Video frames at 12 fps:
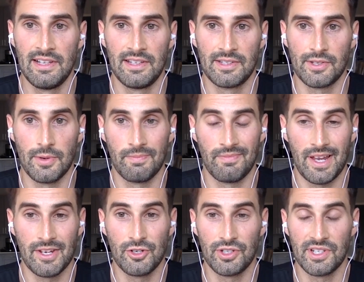So I
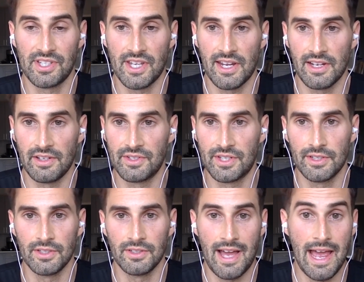usually say
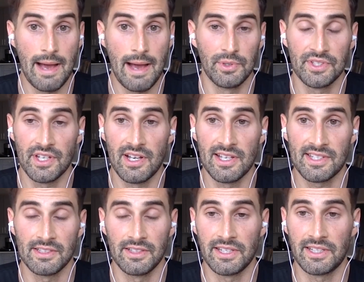until
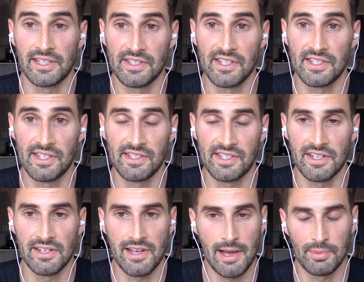applesauce-like
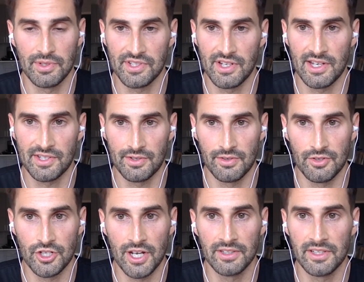consistency, applesauce or
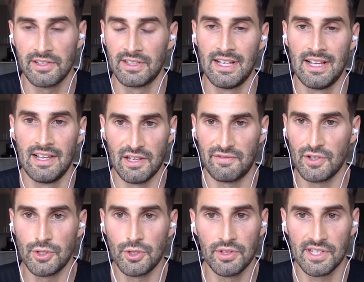jelly. If you
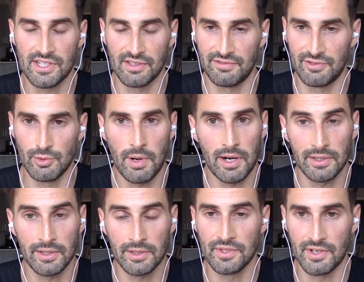do this, the food
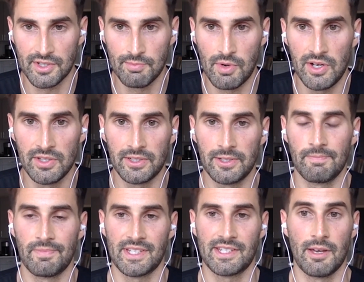particles are smaller,
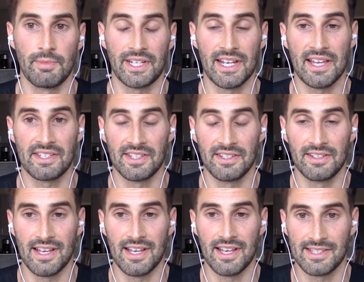stomach acid
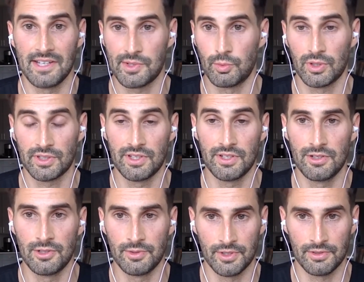has less work to
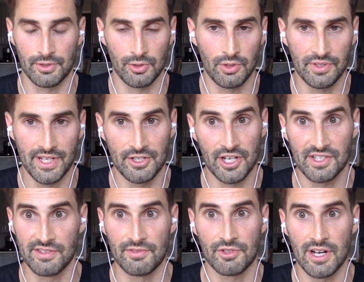do, your whole
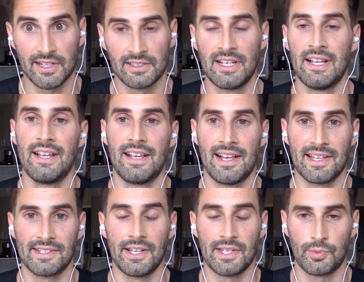digestive tract
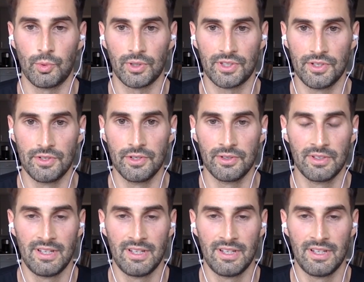has less work to do.